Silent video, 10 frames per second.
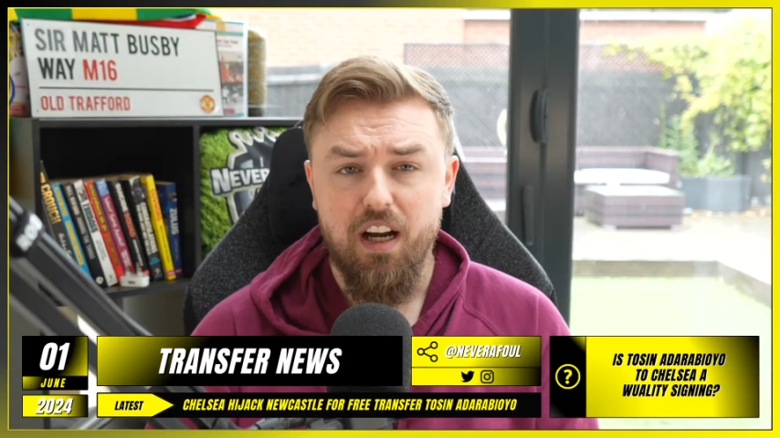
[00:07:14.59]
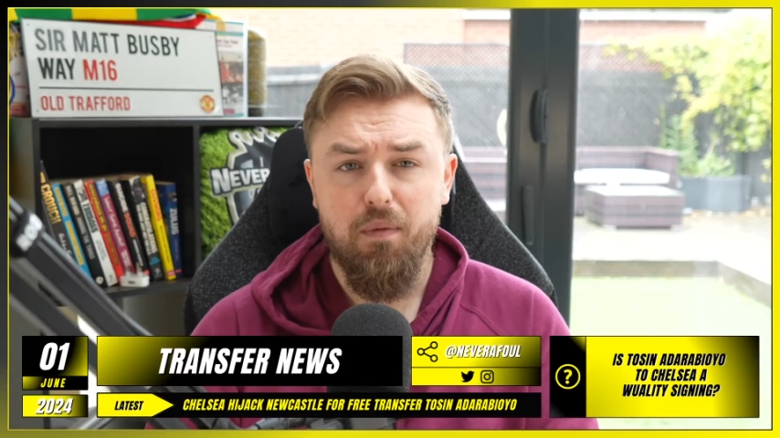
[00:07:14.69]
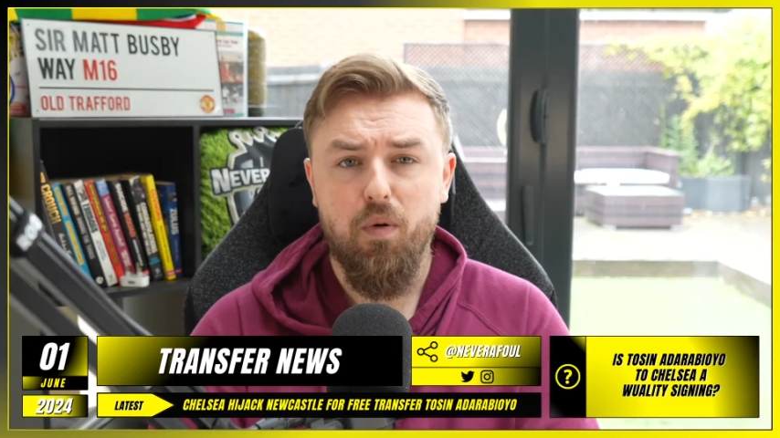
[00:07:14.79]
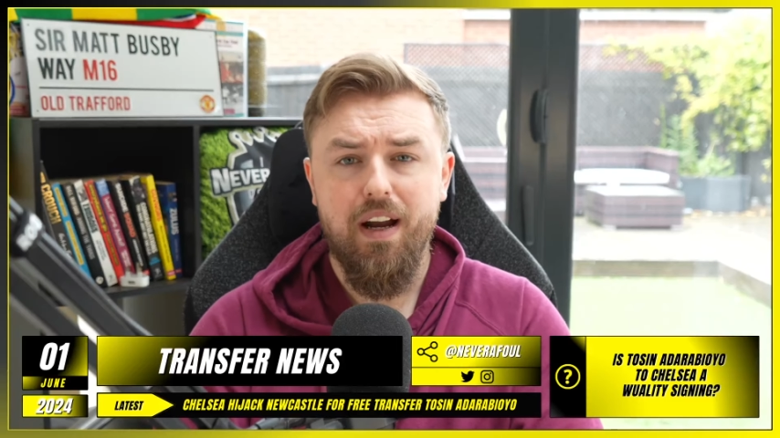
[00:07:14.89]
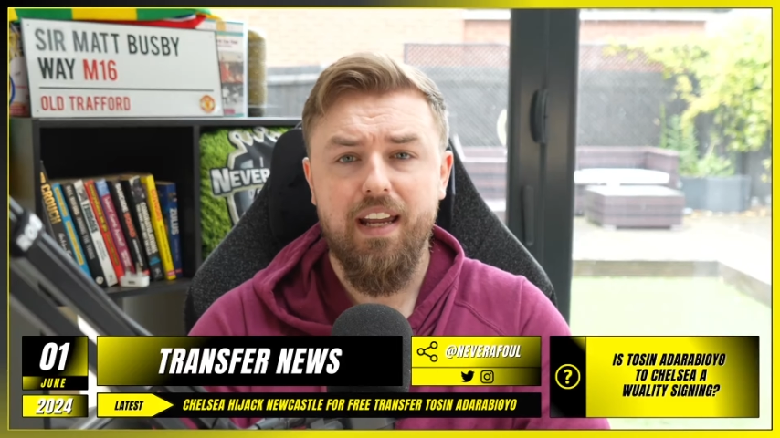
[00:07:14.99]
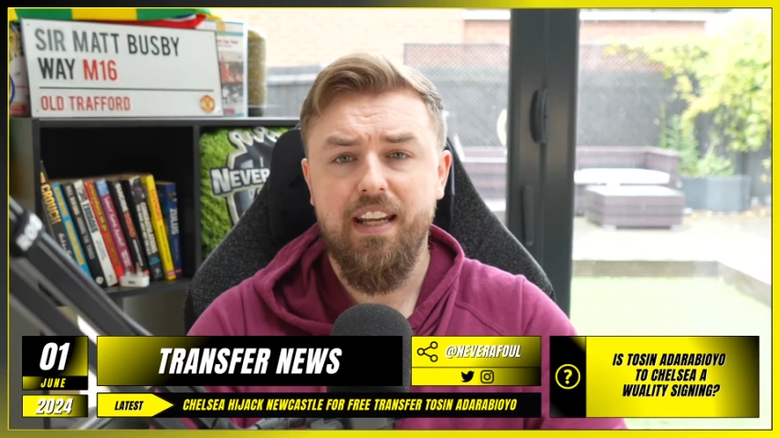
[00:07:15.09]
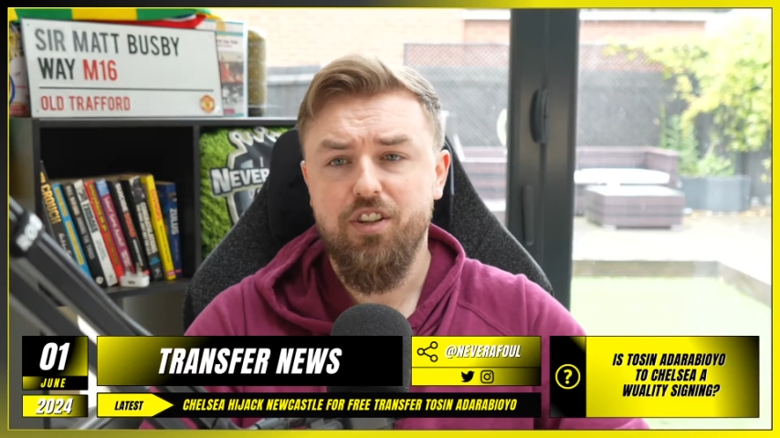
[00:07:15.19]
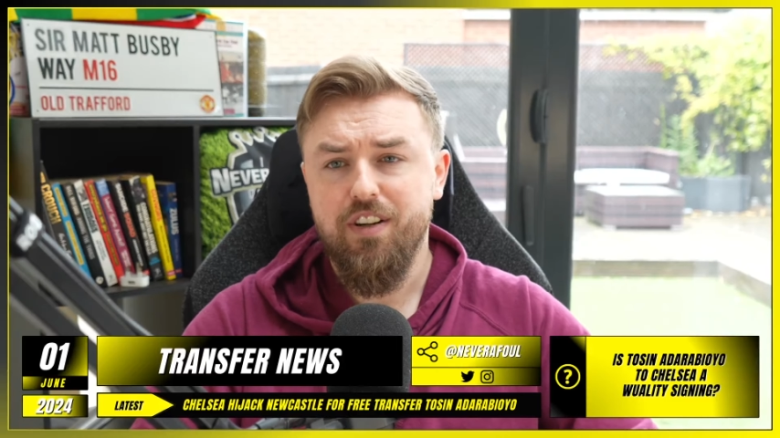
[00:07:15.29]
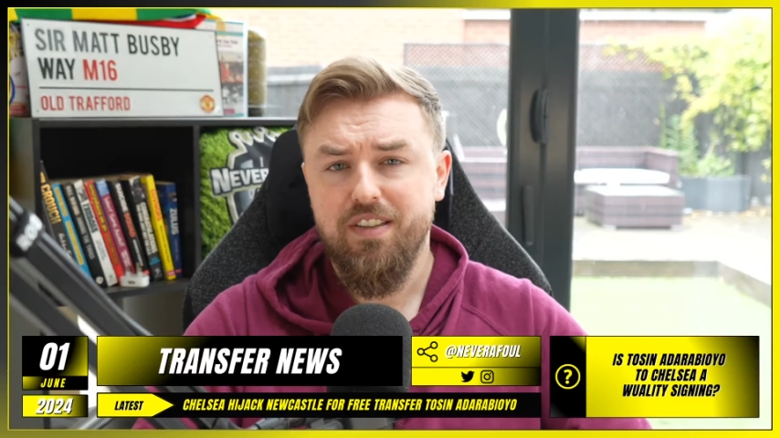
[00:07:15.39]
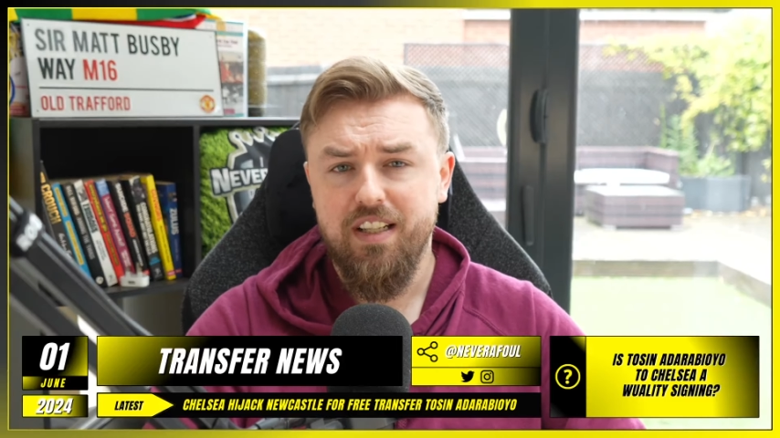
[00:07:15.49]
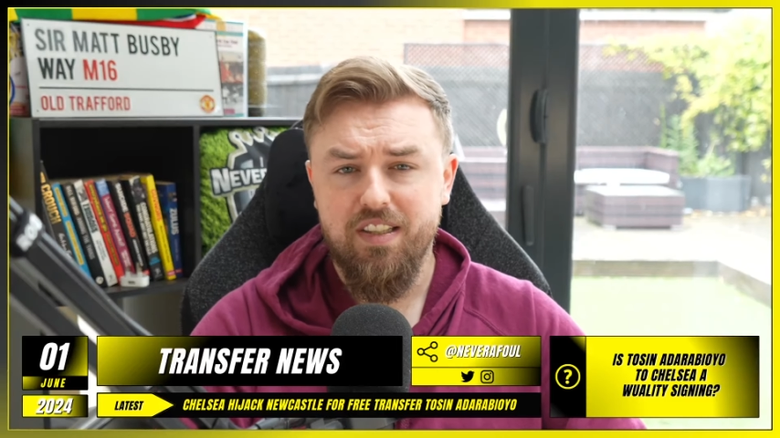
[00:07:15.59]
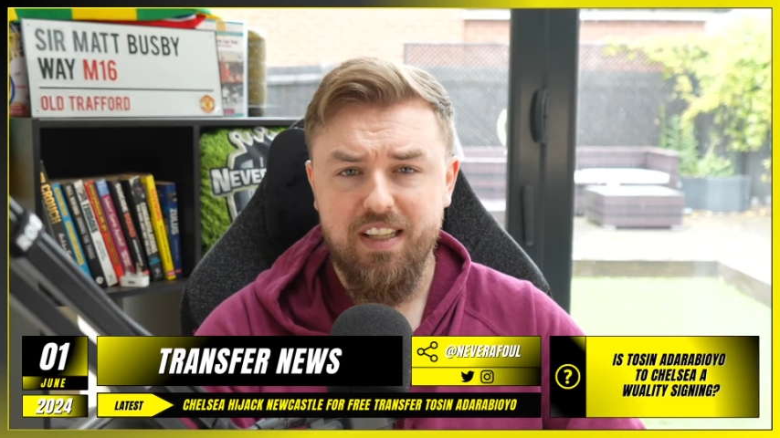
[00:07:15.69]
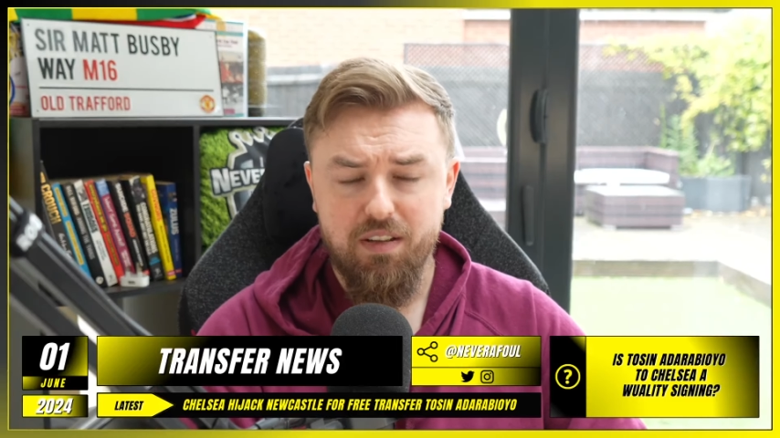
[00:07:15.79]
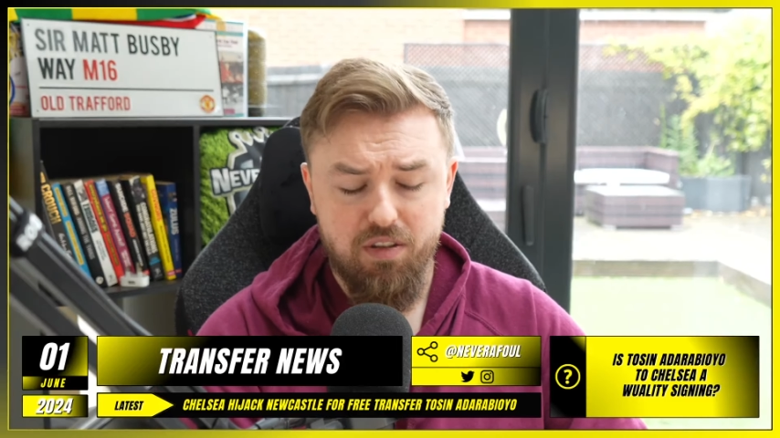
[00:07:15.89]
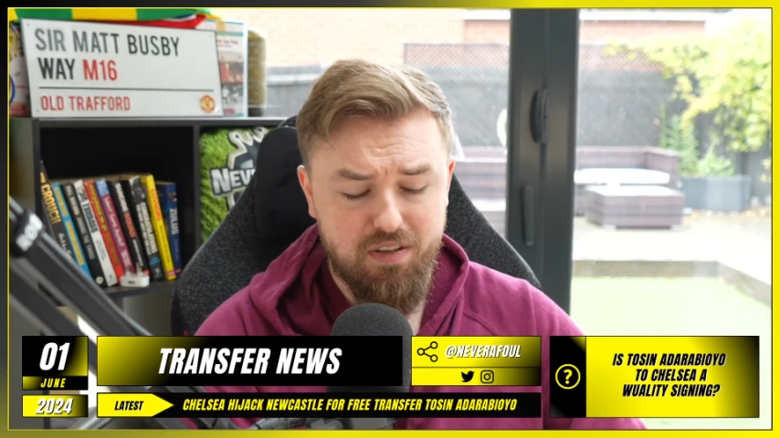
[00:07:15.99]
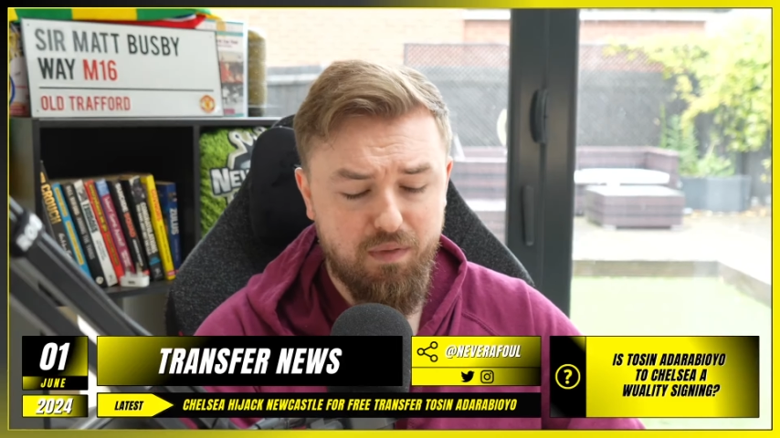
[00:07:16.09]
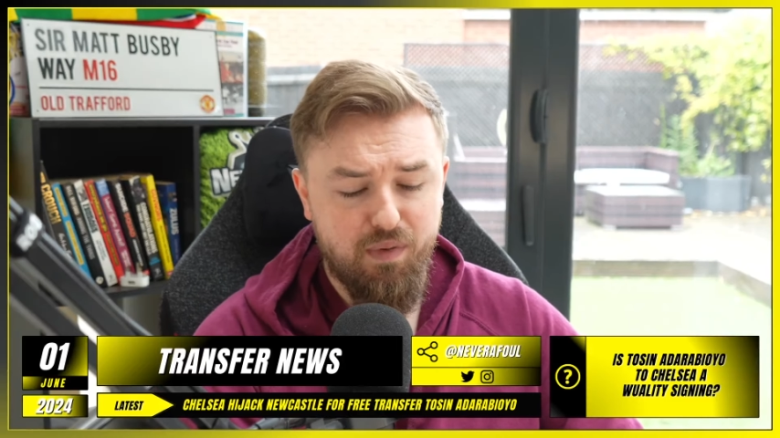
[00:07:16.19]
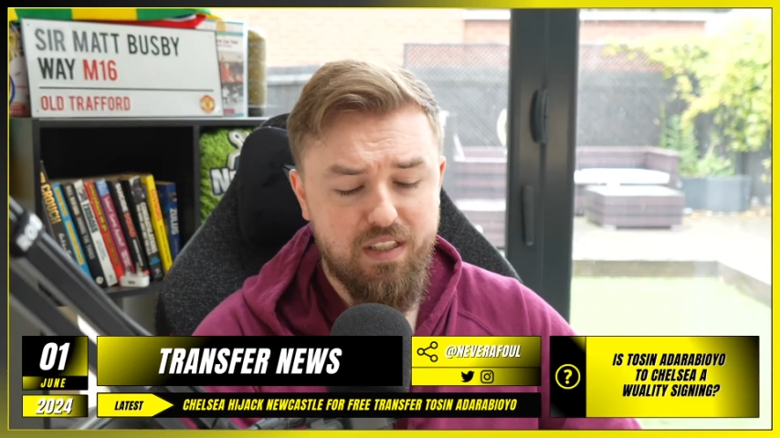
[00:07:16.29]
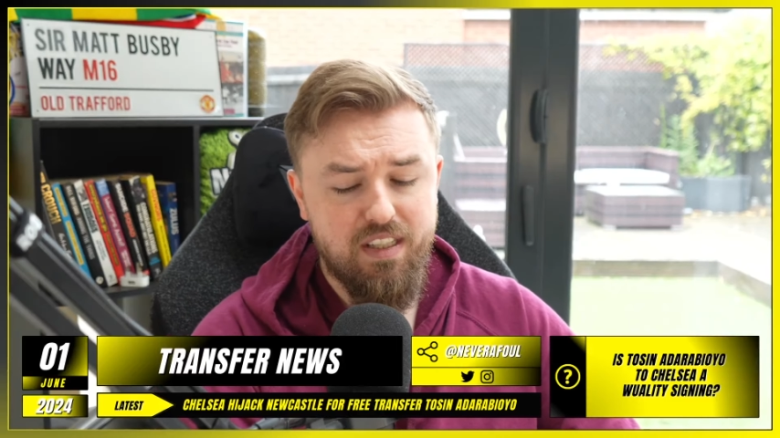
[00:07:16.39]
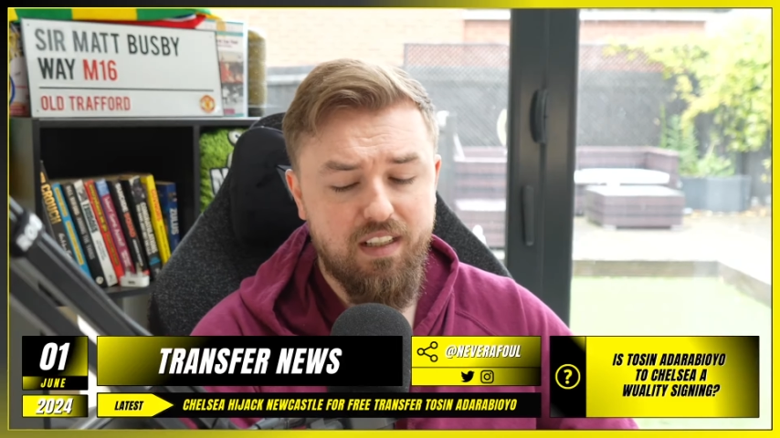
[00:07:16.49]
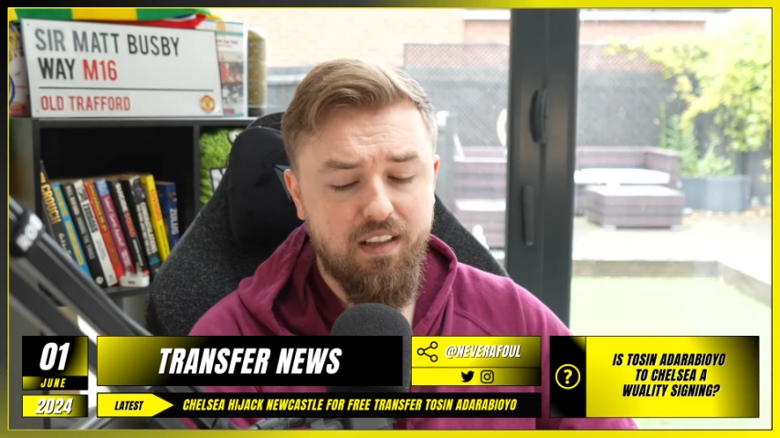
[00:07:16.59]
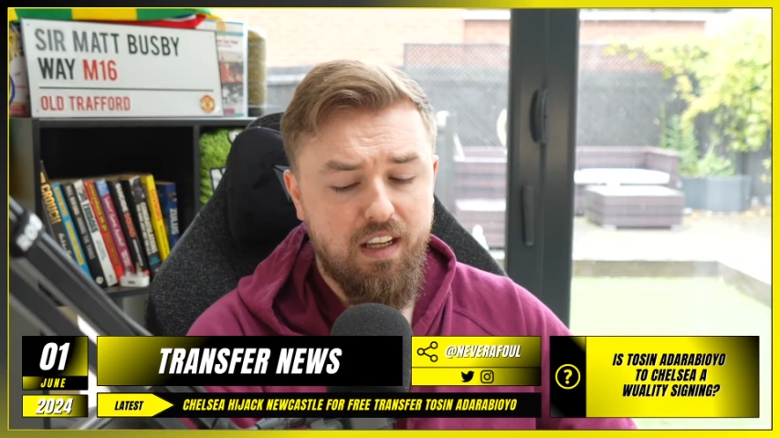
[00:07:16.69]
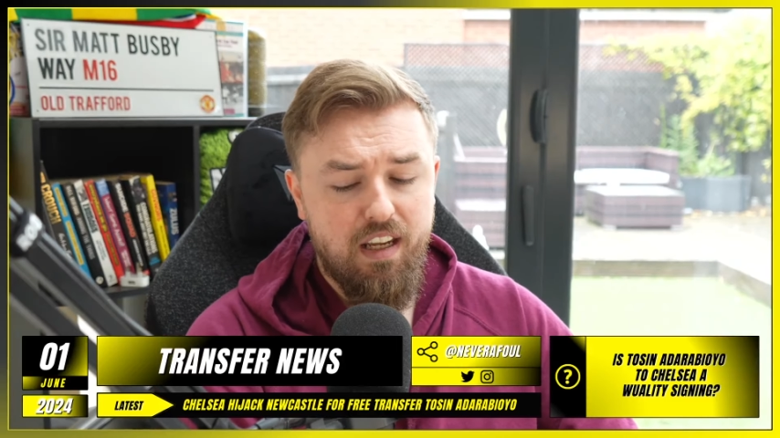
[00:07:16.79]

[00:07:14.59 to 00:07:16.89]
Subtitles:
I'm quite interested to see how Tosin fits in